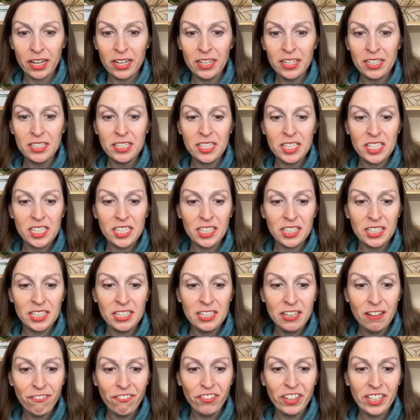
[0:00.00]
It is
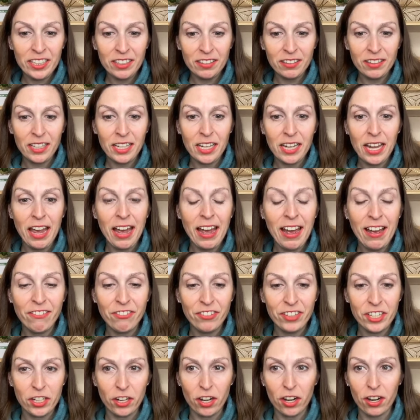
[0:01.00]
significantly
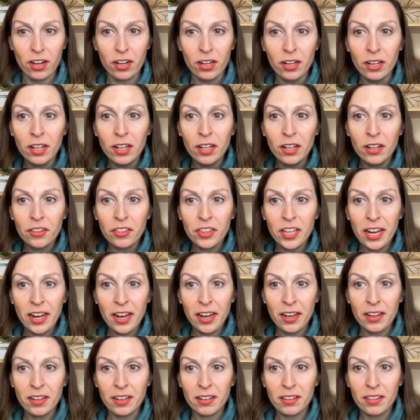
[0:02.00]
heavier
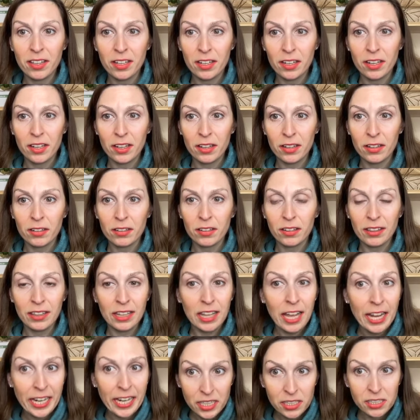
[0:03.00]
than the
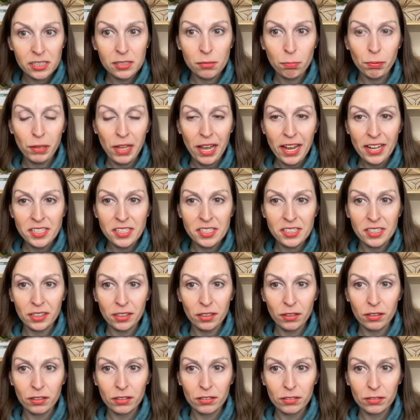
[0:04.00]
light
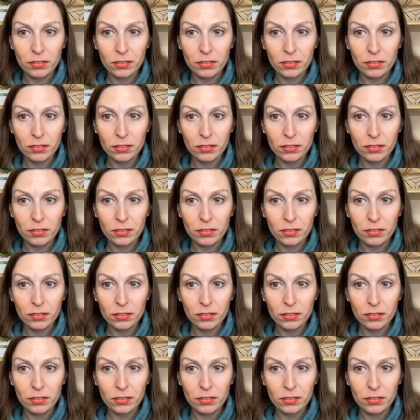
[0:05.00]
plastic